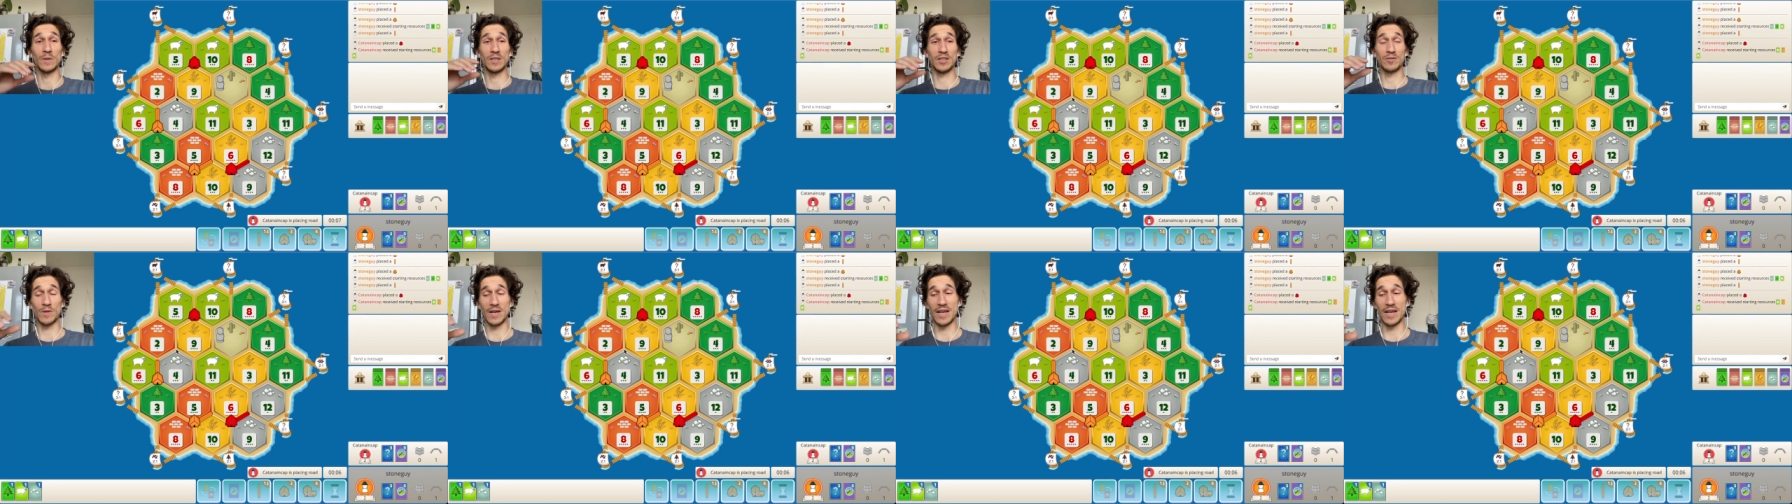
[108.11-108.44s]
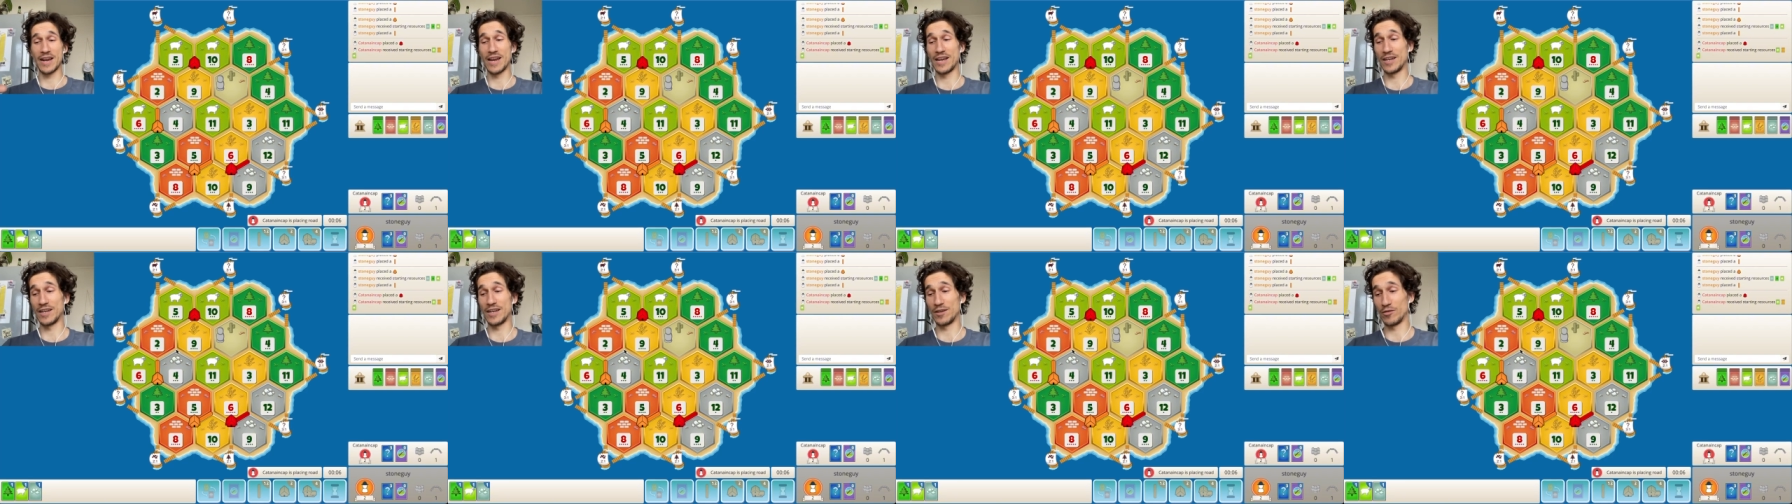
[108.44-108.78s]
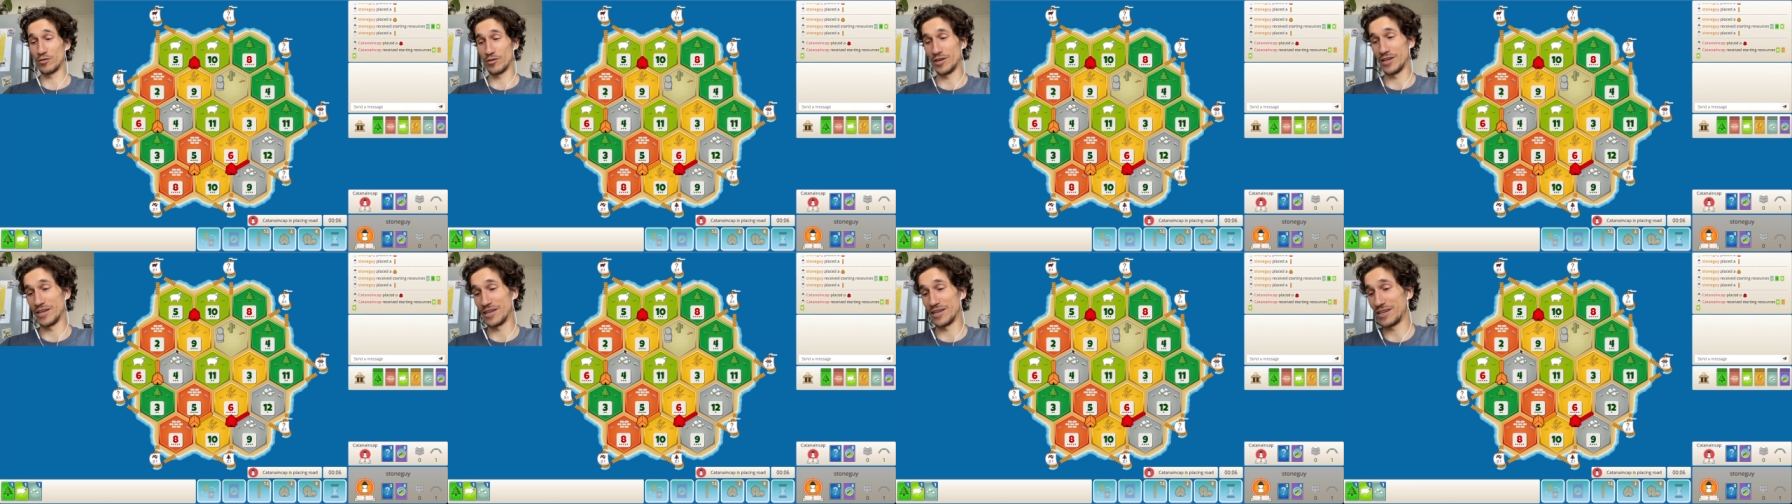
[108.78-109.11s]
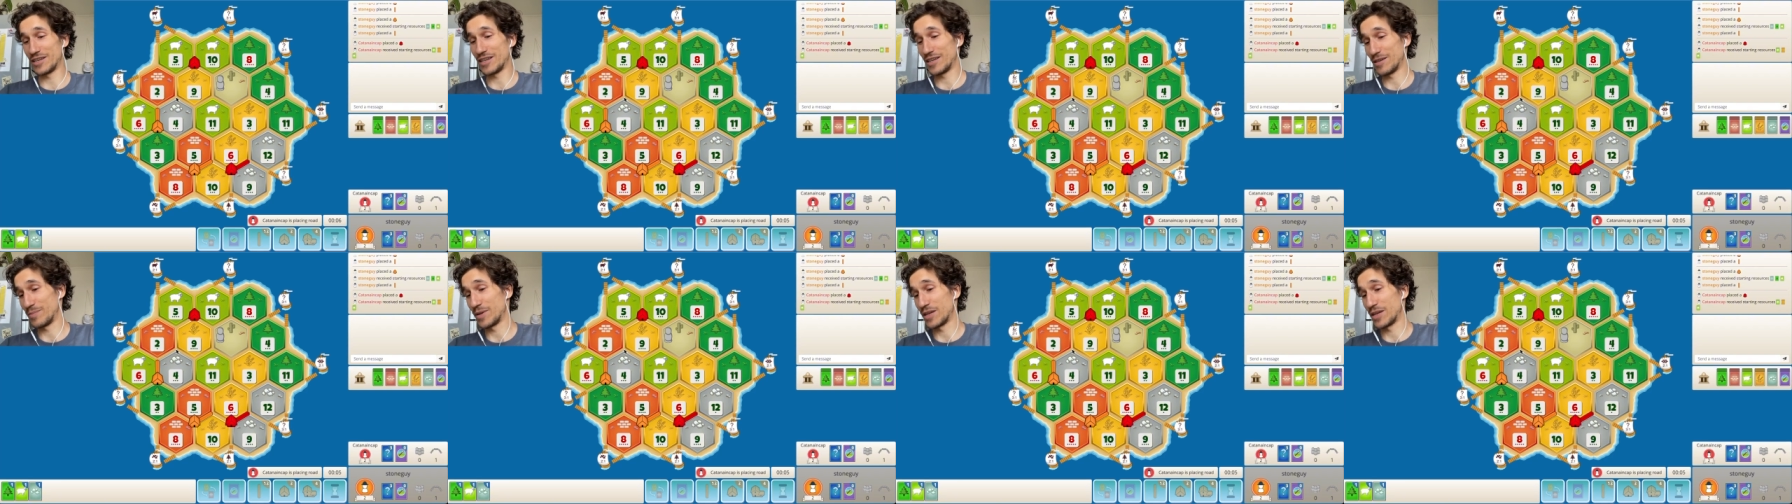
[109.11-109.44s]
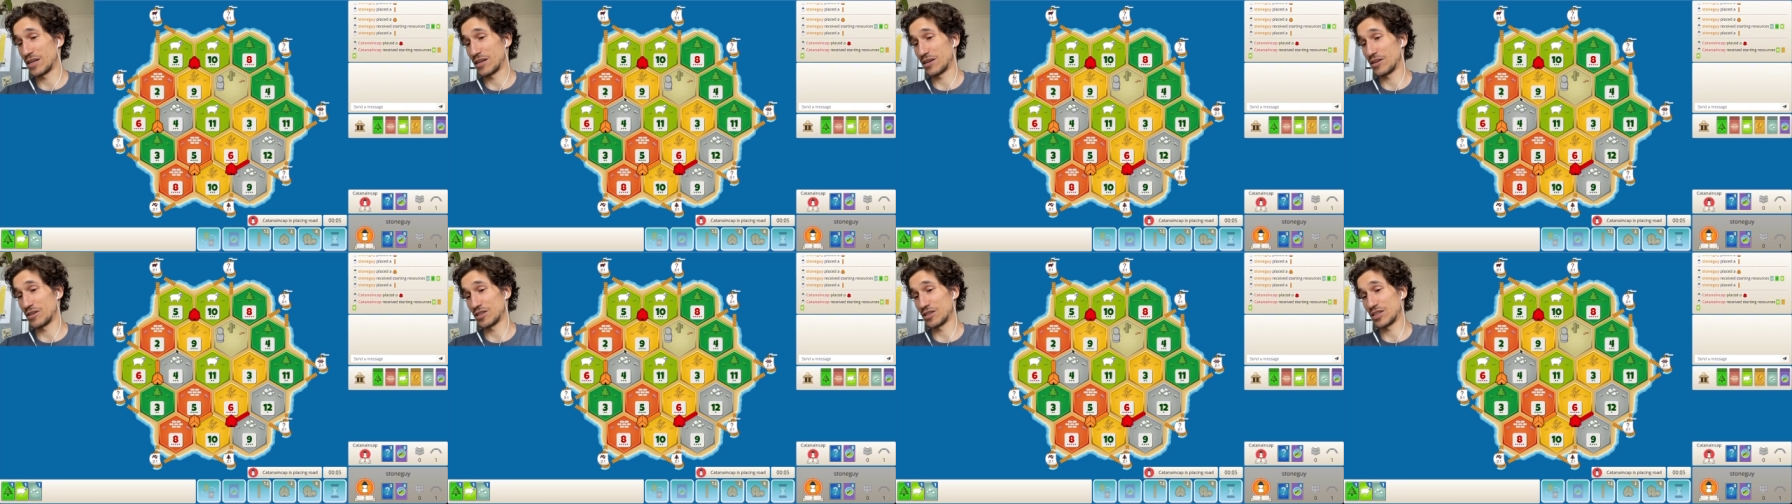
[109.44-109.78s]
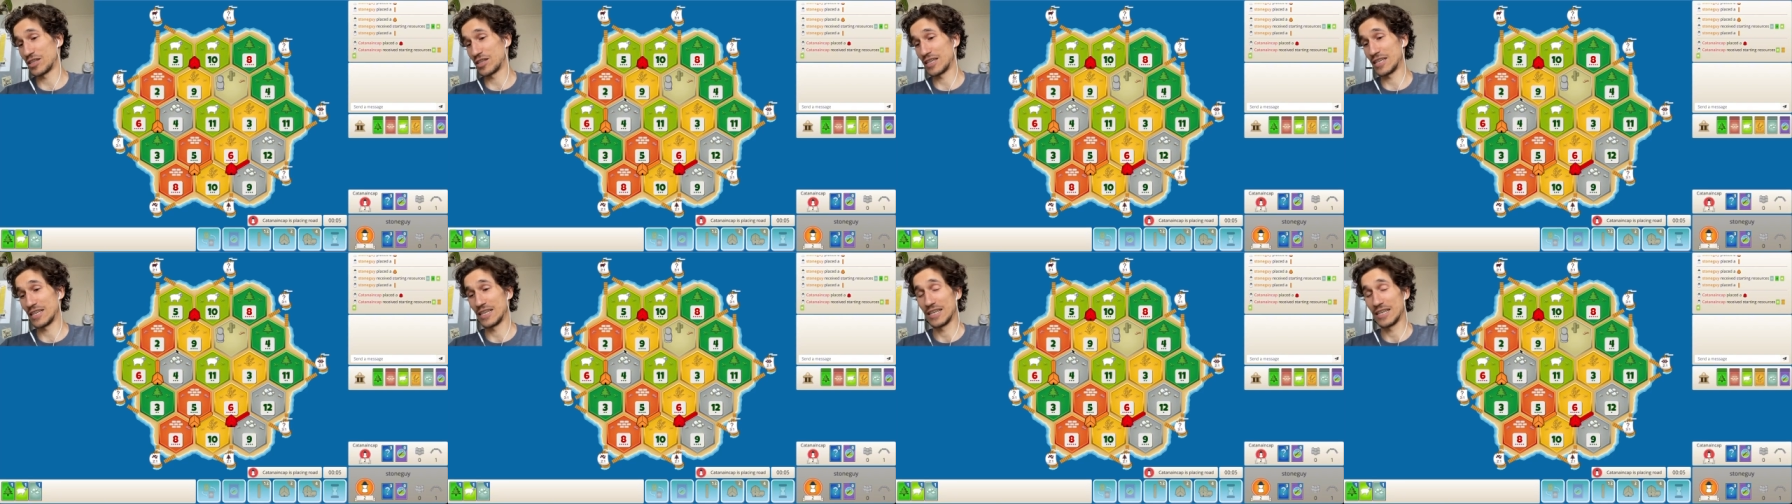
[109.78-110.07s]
very annoying because